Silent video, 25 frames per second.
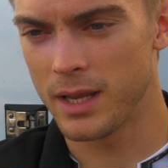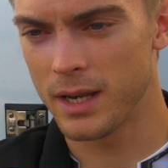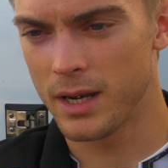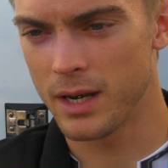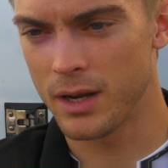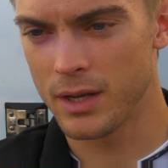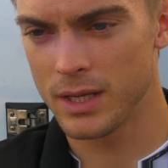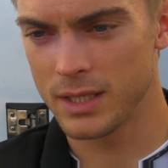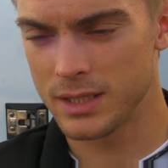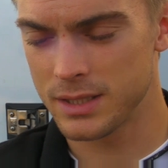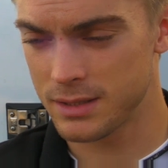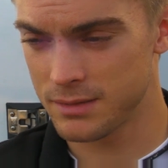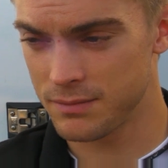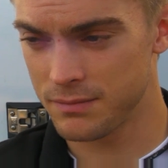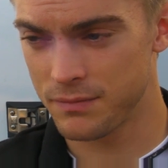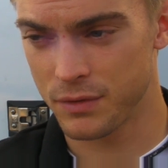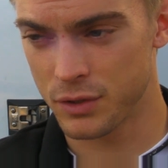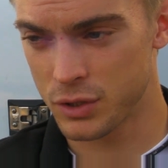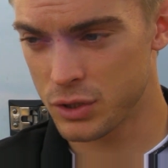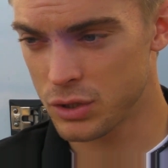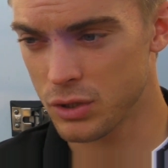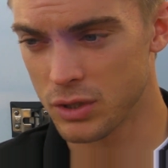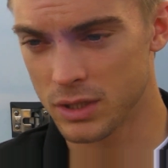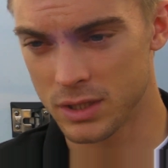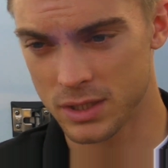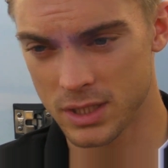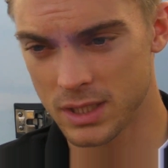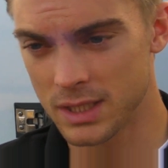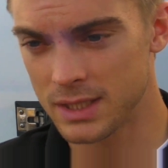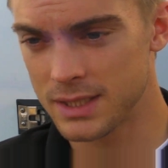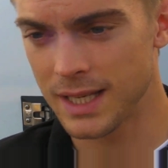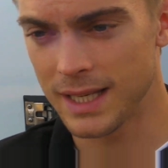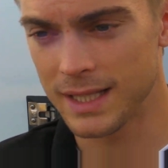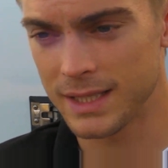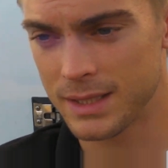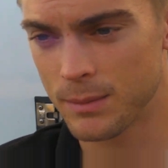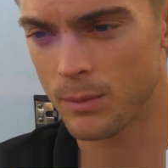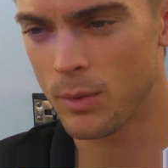You know, it's for sure it's going to
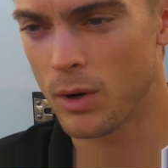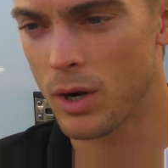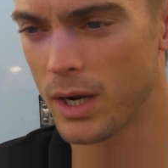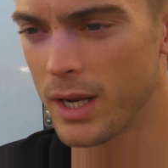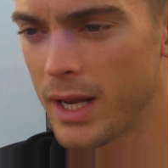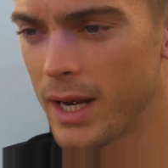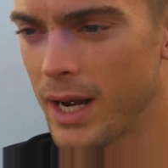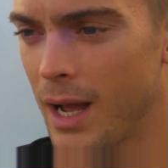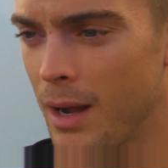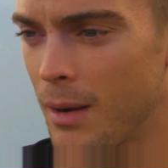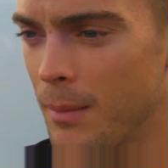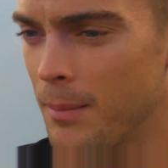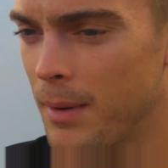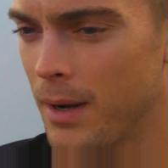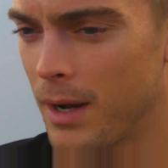take some working out,